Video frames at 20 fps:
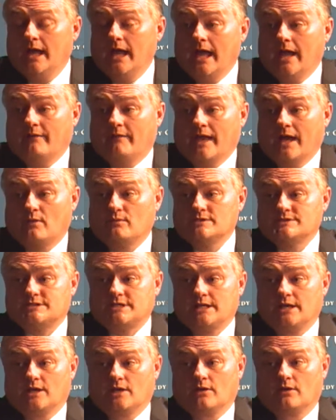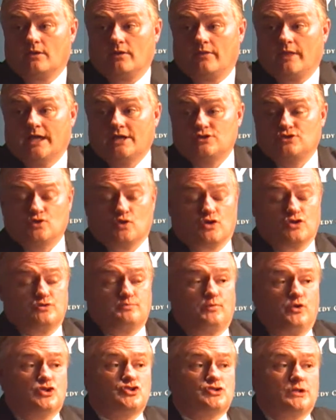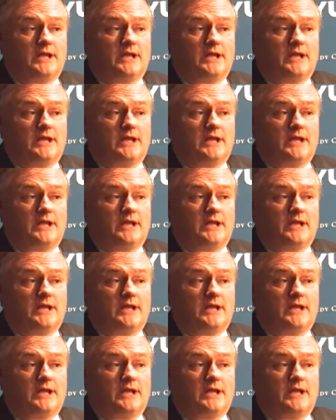and that was the year that George Bush